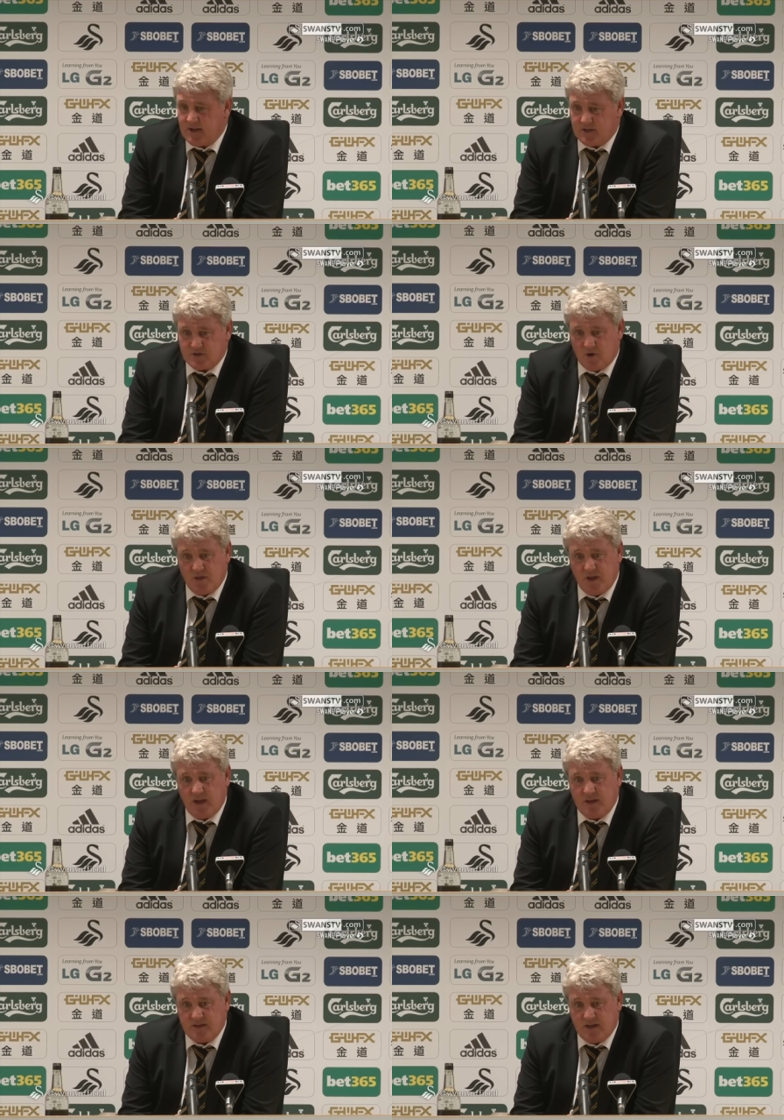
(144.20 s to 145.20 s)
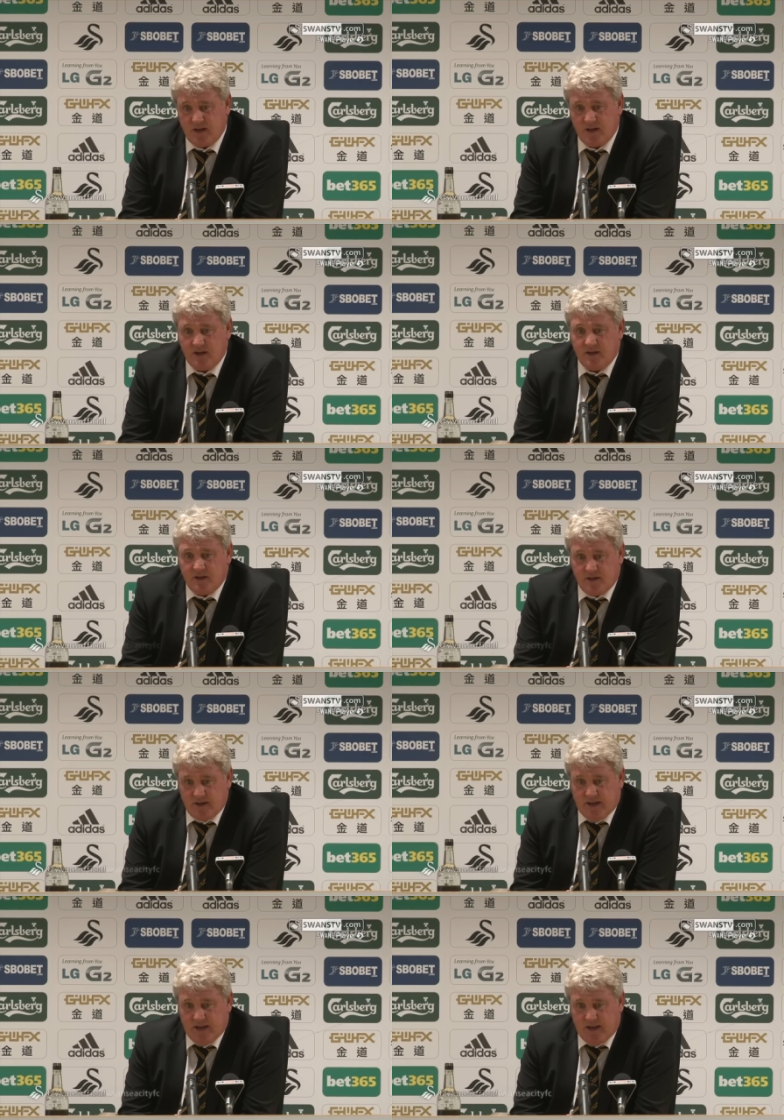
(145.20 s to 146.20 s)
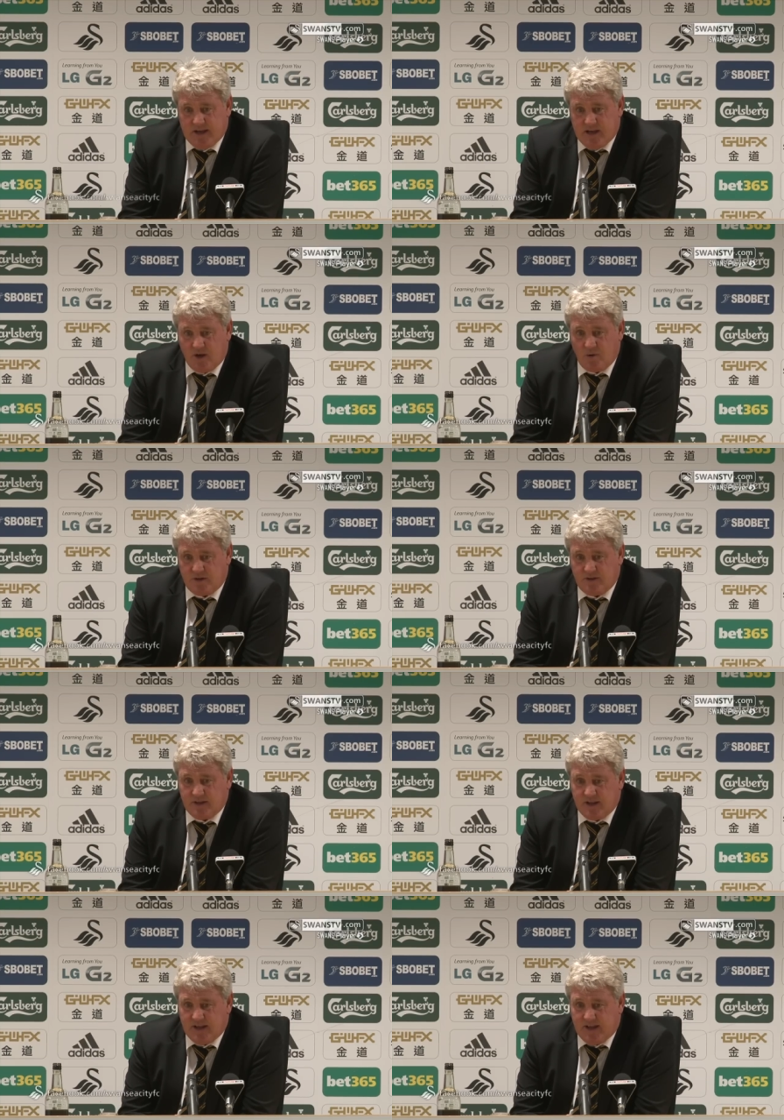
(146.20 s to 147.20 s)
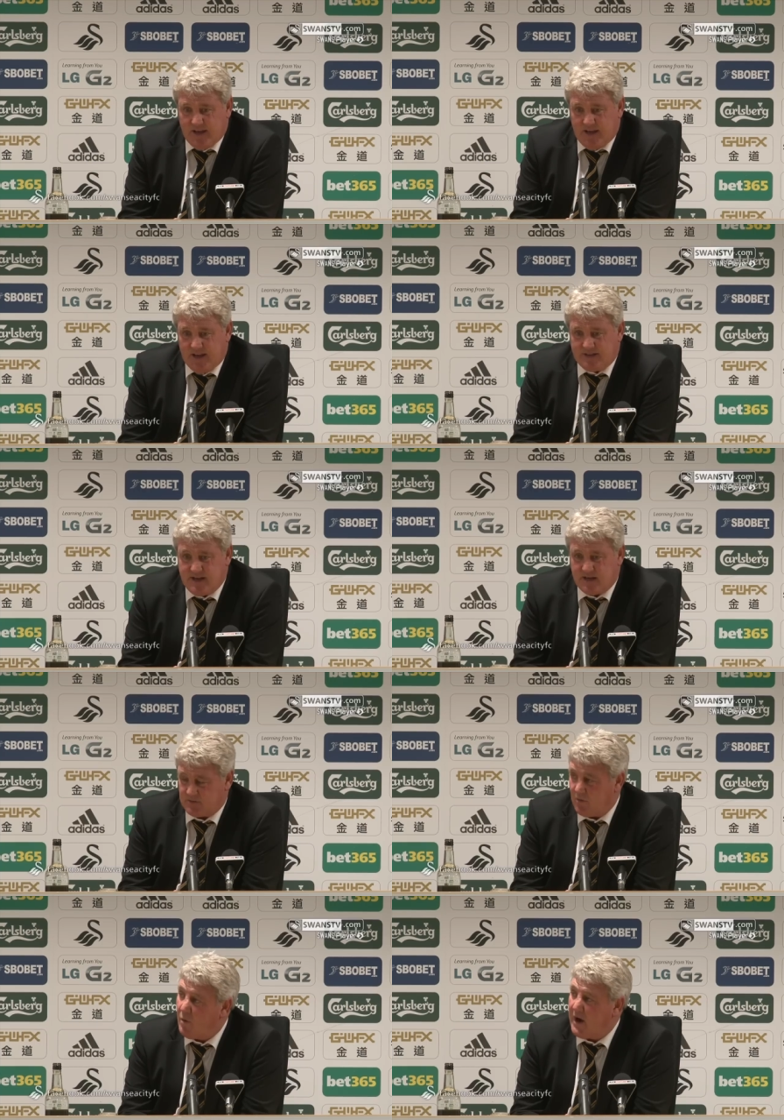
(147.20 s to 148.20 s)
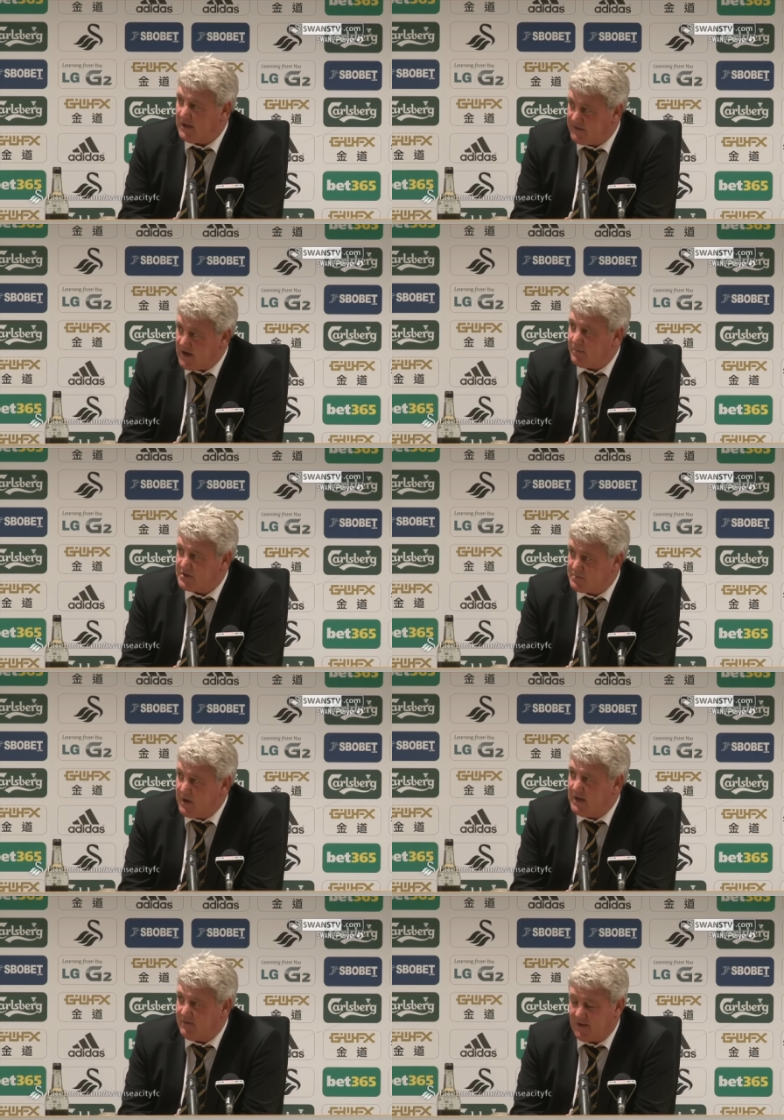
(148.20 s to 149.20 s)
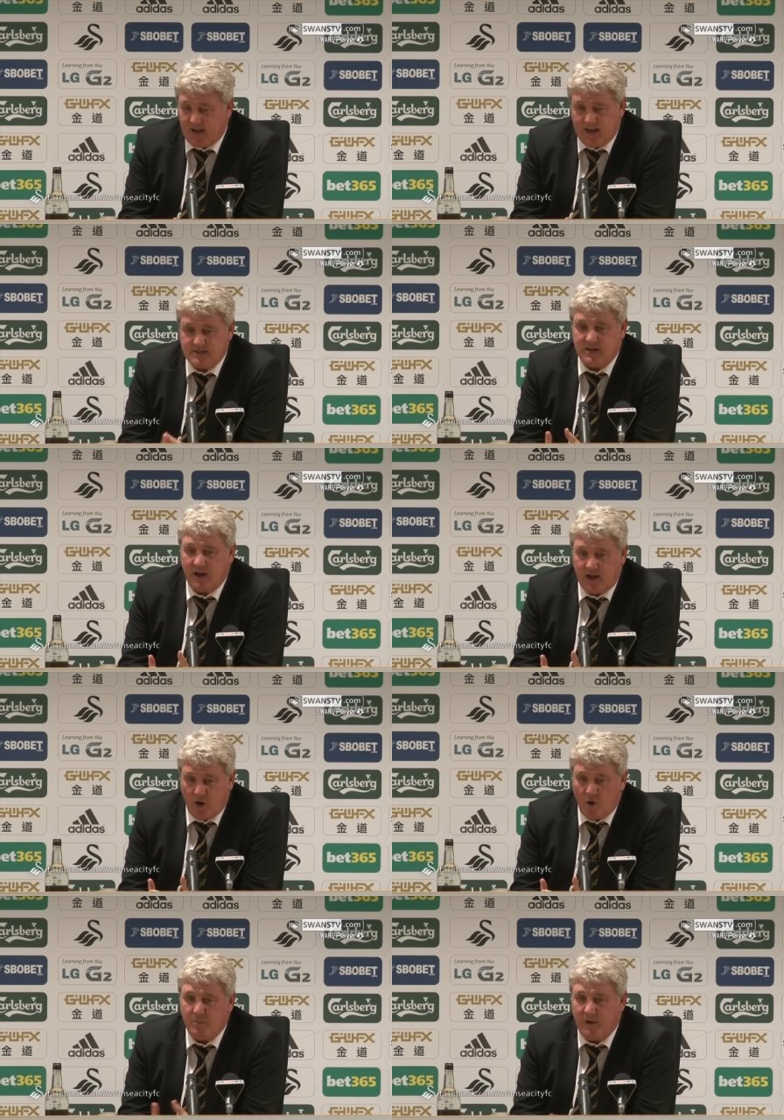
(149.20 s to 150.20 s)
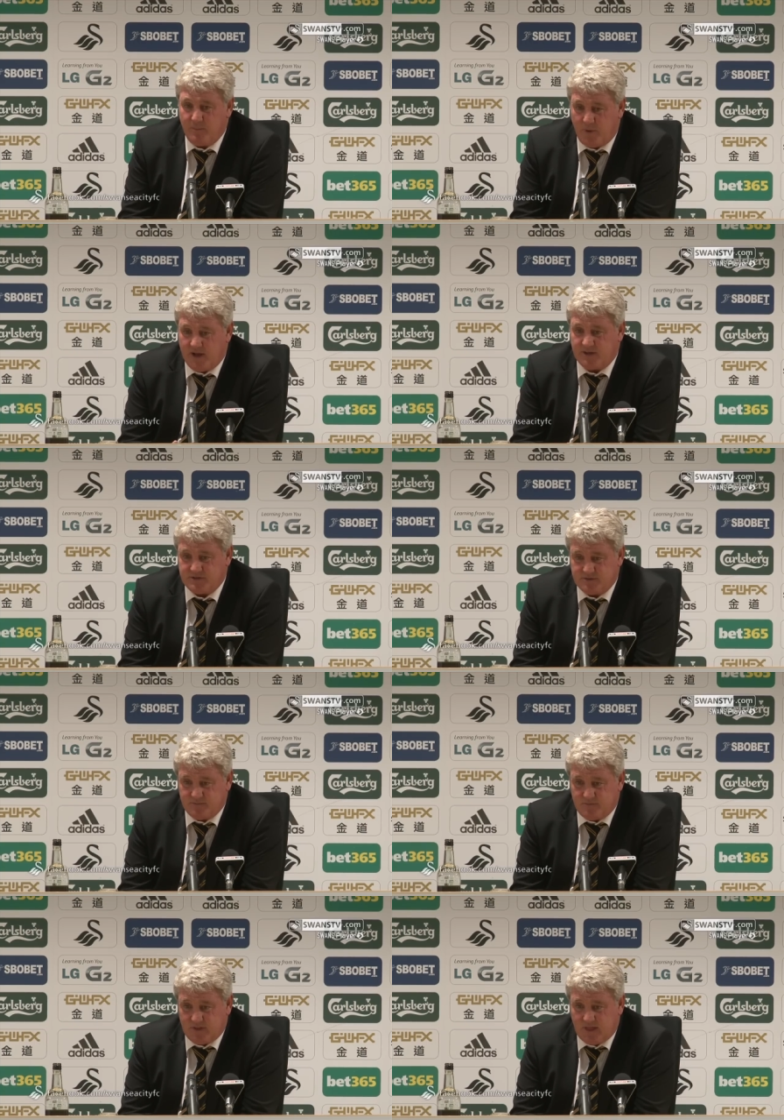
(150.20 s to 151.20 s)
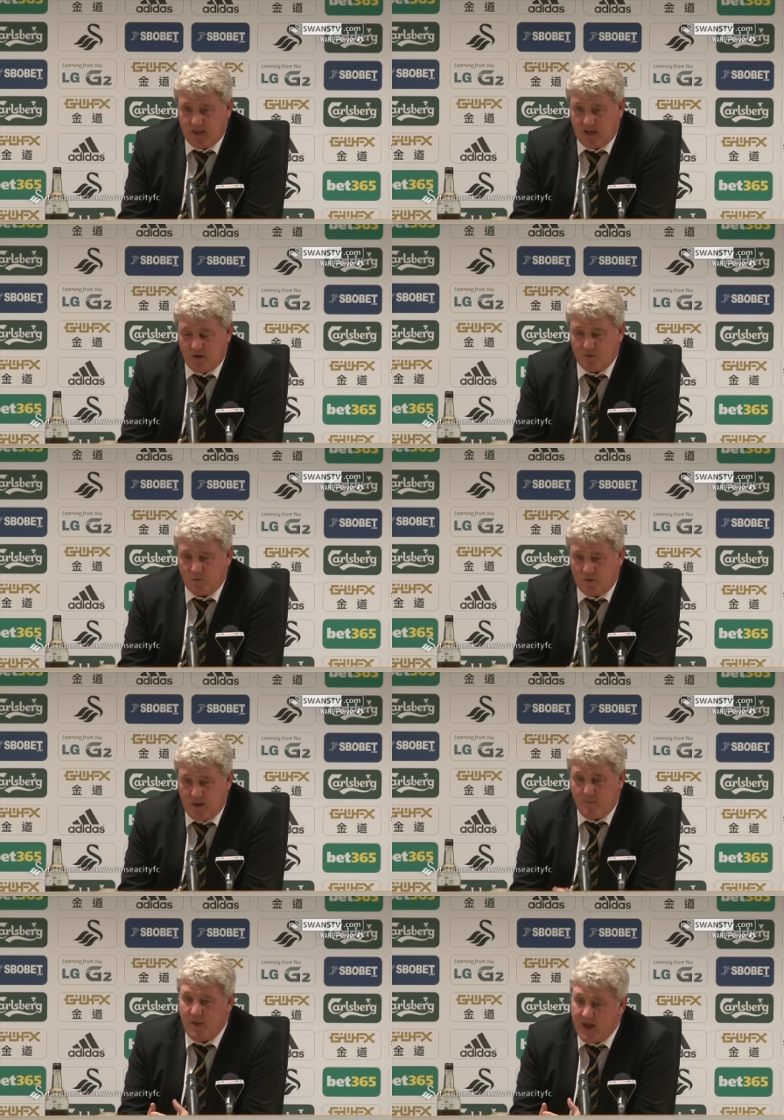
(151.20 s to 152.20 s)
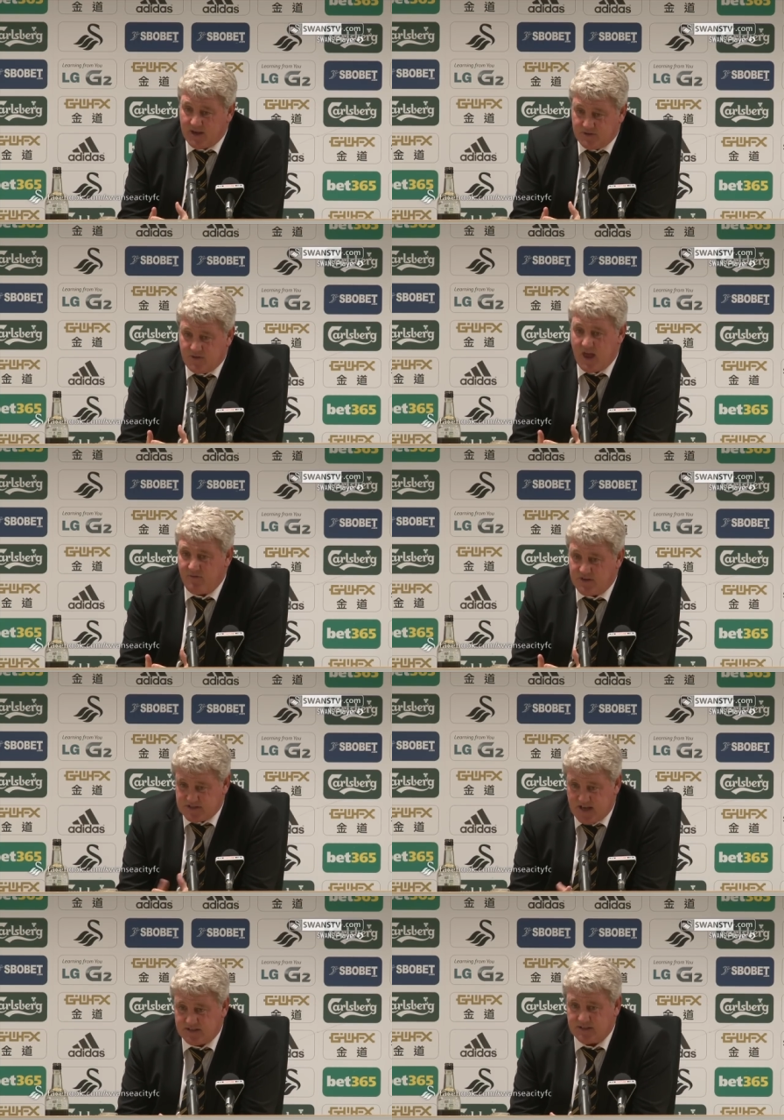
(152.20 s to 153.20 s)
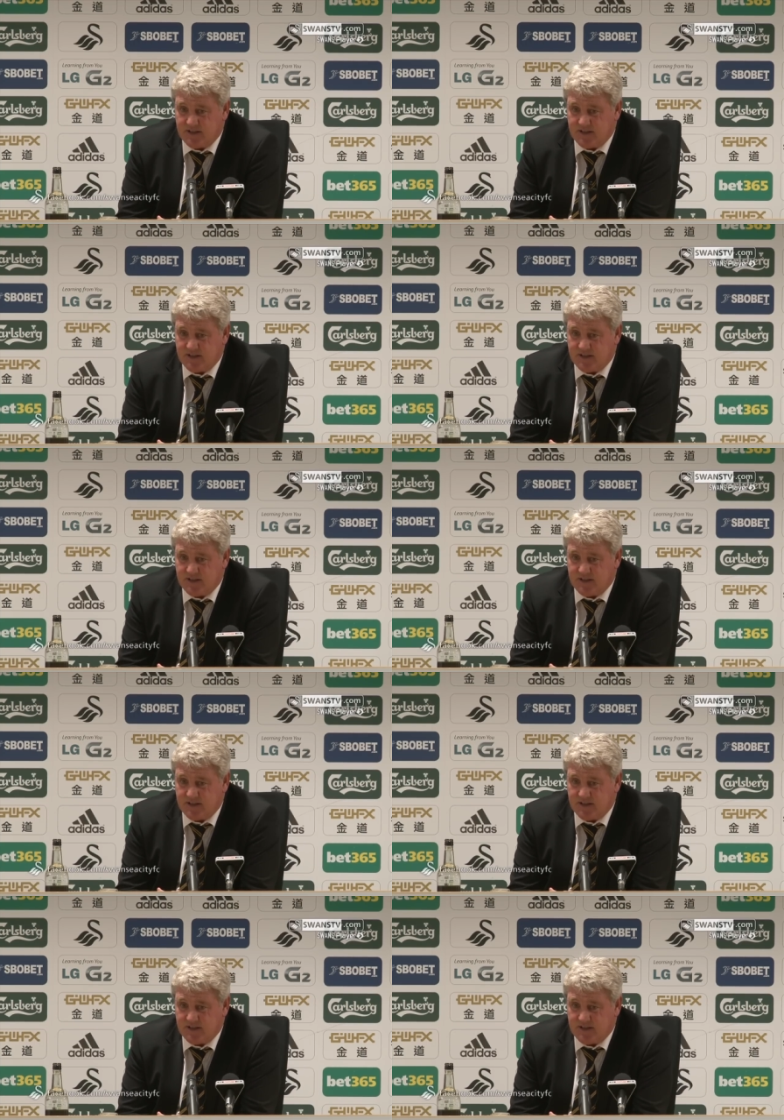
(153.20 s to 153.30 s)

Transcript: so I think he'd, uh, you know, he it takes him a while to get up to speed, if you like. It's like a lot of big players you know, when you're big and heavy set,